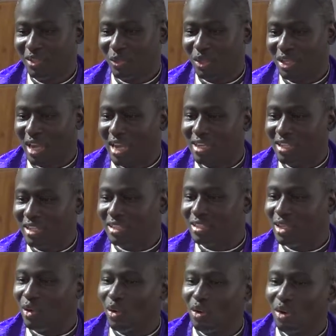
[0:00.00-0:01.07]
We can eat
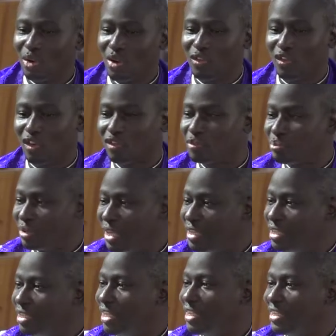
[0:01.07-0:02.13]
the whole loaf of
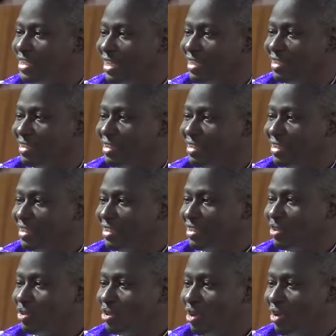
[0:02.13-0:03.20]
bread in a day,
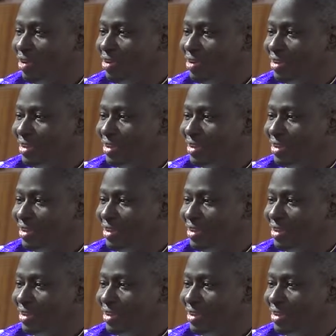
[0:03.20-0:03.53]
you know?